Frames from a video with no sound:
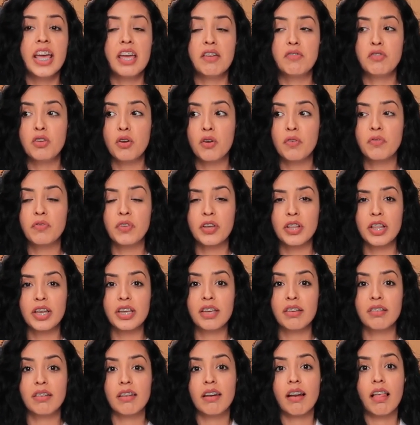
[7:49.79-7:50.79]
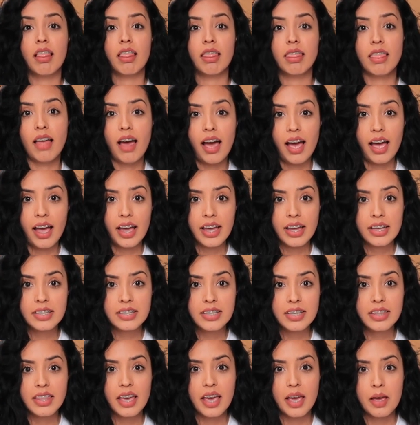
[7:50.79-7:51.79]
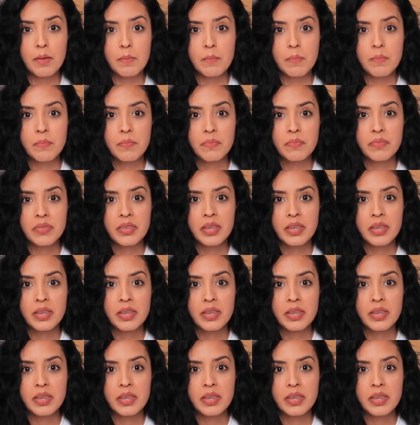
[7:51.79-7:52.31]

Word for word: If you feel like you need to lie to them,